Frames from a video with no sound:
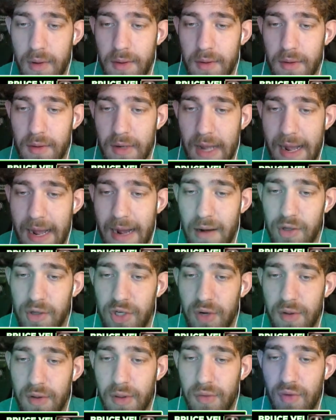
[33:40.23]
The
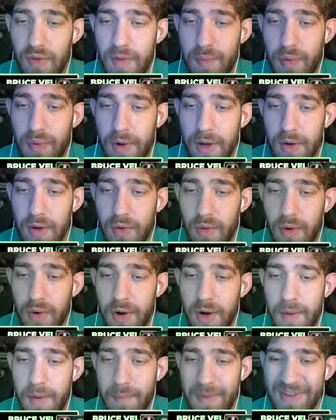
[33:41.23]
Hauser in the three-point
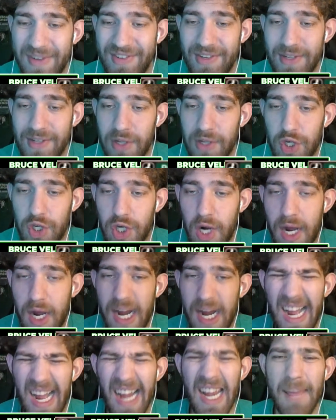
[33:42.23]
corner misses the
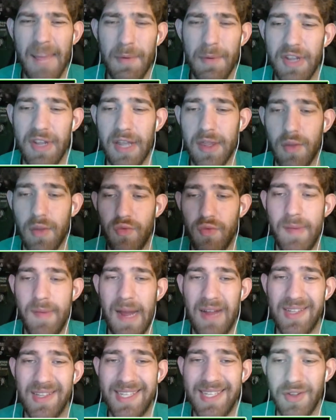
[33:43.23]
shot. Unable to get the
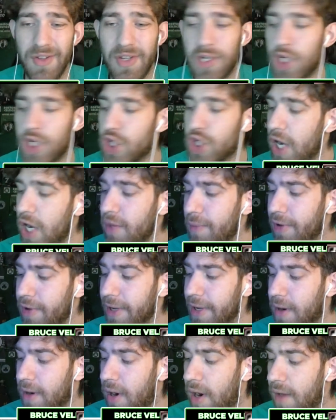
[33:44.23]
rebound. Celtics
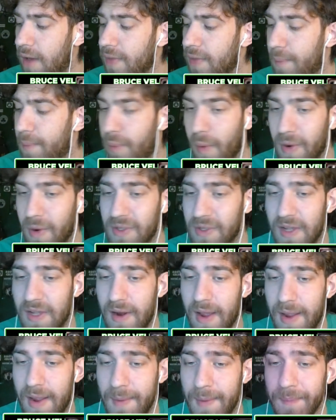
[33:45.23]
struggling on the boards
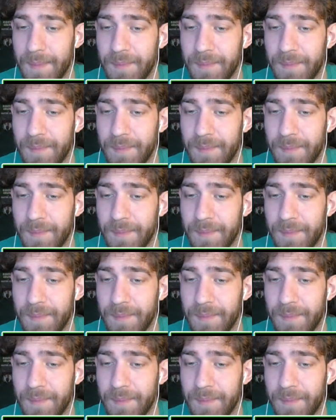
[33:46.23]
tonight.